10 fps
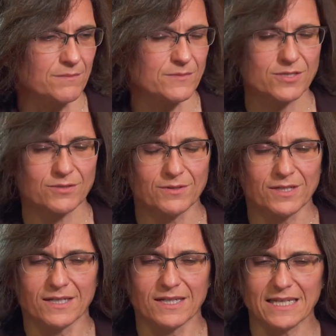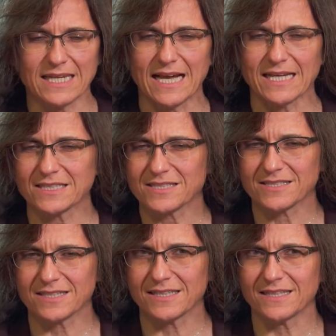So it's
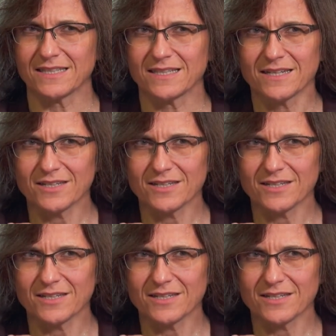the